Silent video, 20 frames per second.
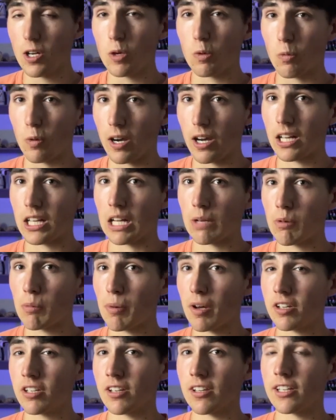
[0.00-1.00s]
Well, I'm
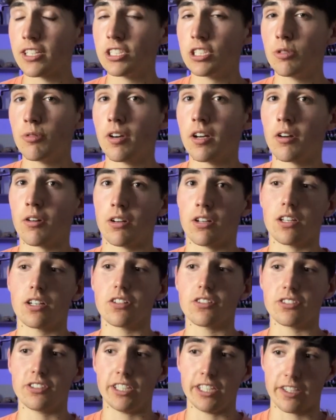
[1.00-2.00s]
about to let you in on a
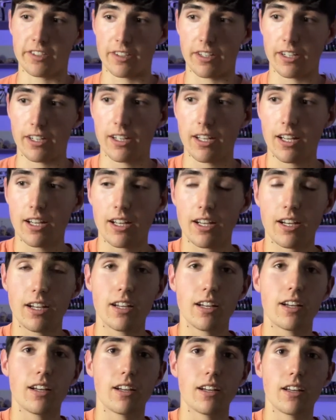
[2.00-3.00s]
little secret.
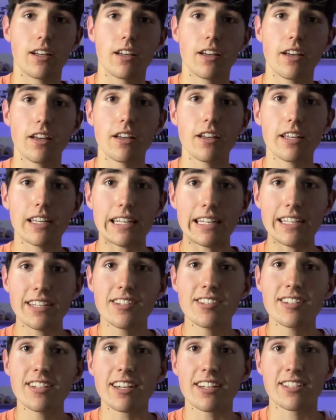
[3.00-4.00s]

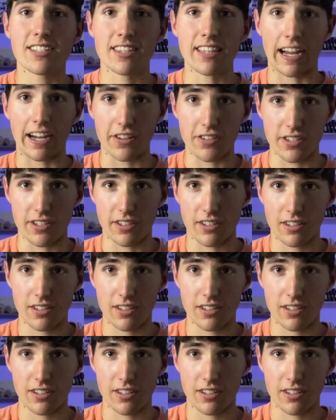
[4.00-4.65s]
E6000.